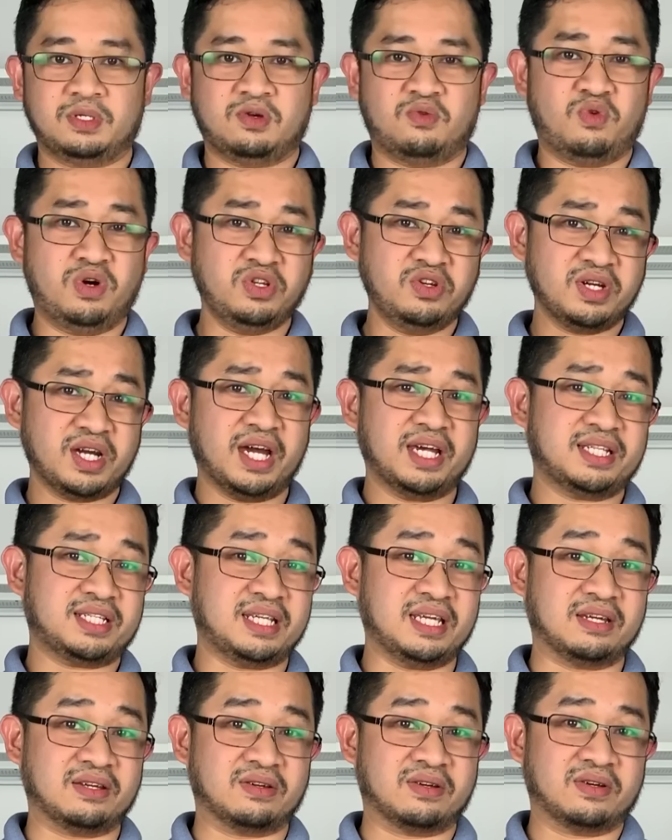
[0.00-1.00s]
What do you guys
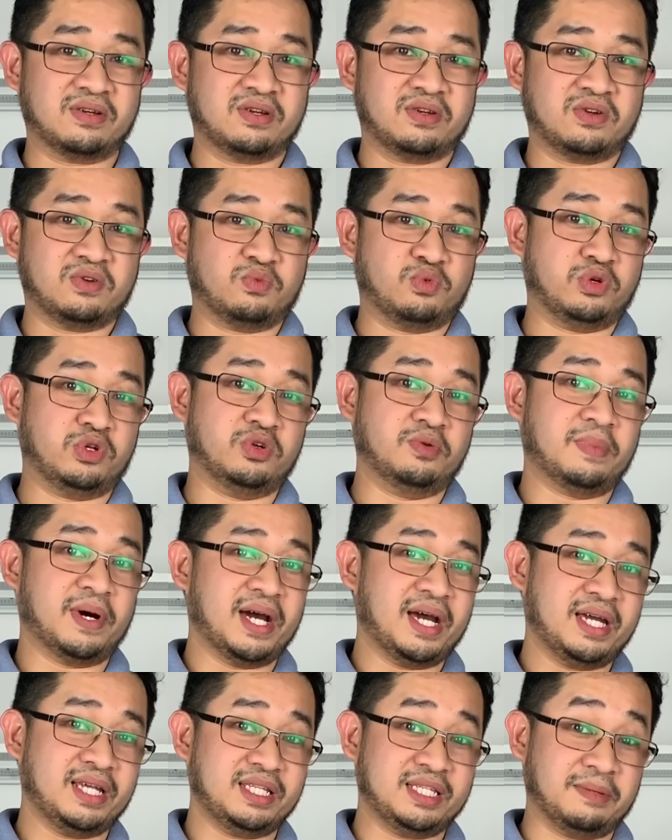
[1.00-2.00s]
think? Will you
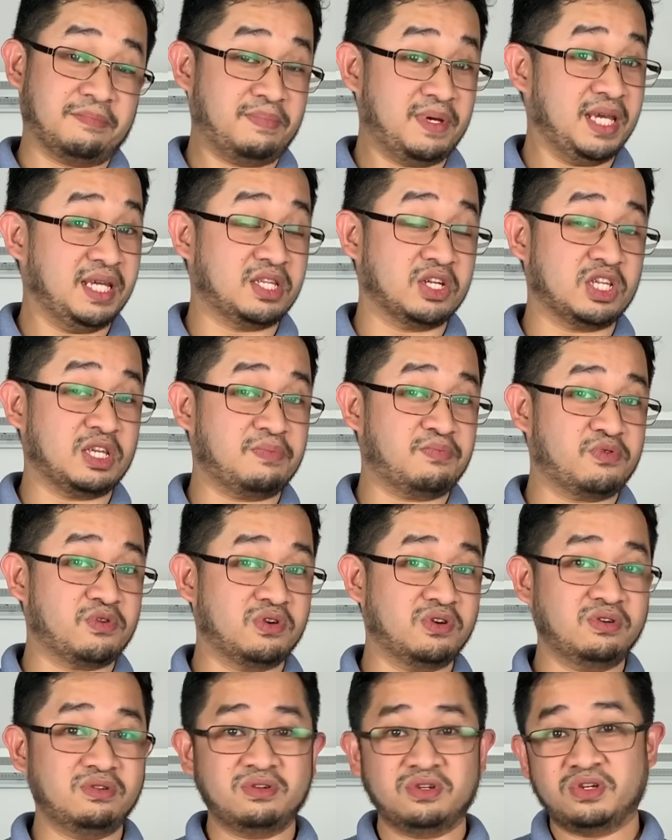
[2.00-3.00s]
buy the P30
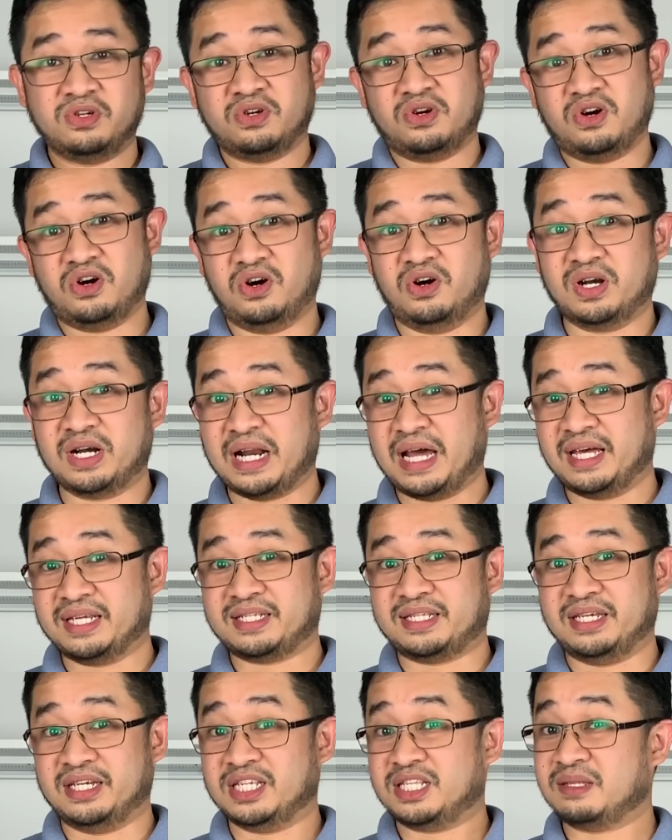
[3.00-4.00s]
Pro or last
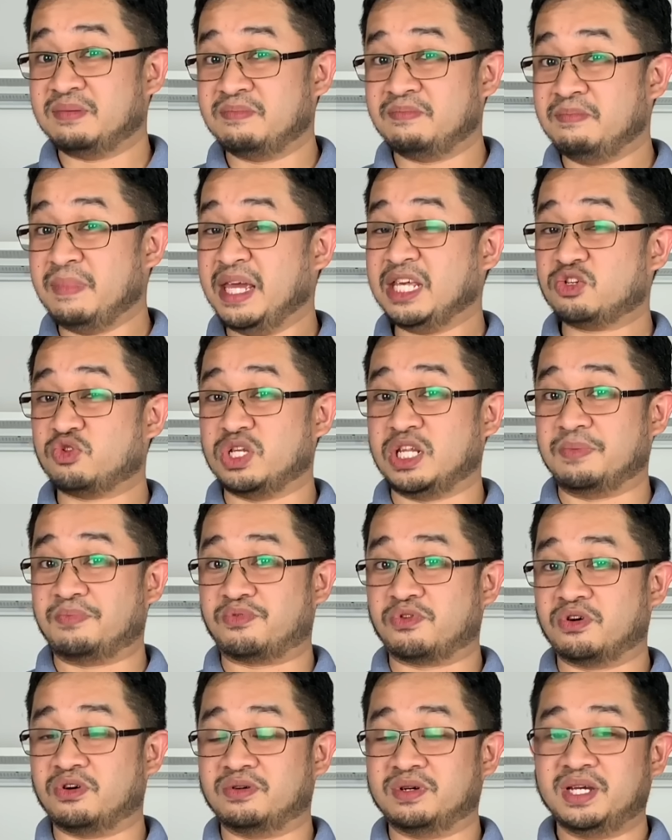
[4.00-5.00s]
year's Mate 20
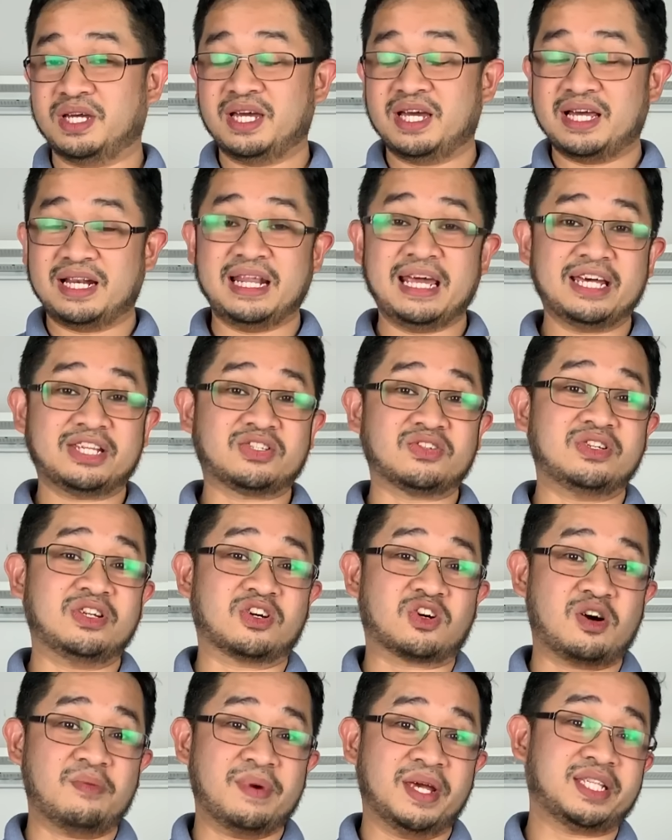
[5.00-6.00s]
Pro? Let us know in the
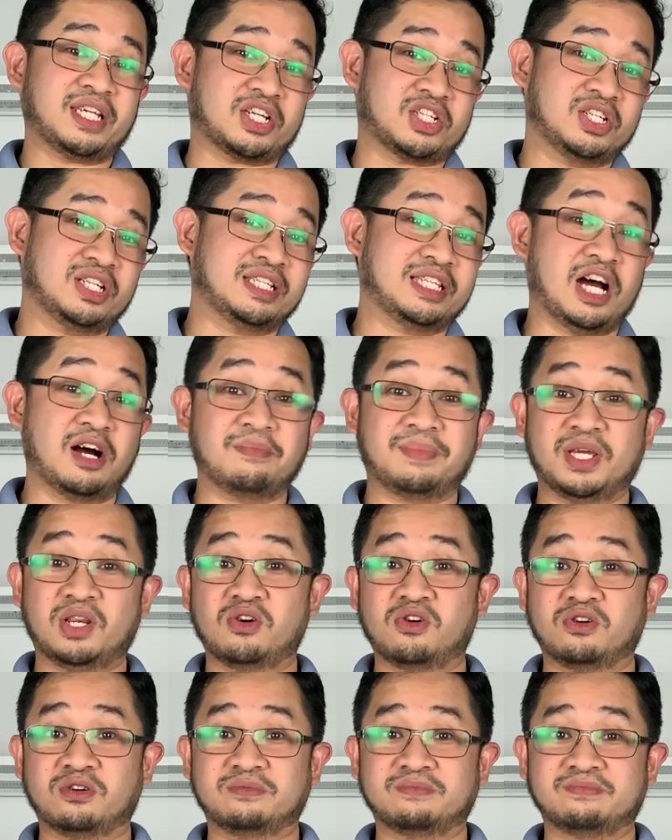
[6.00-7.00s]
comment section down
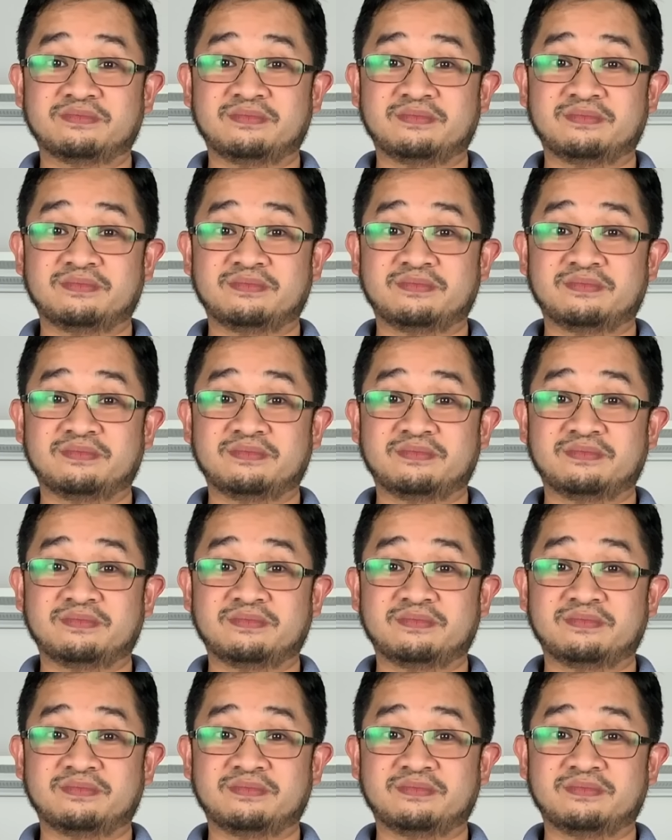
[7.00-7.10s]
below.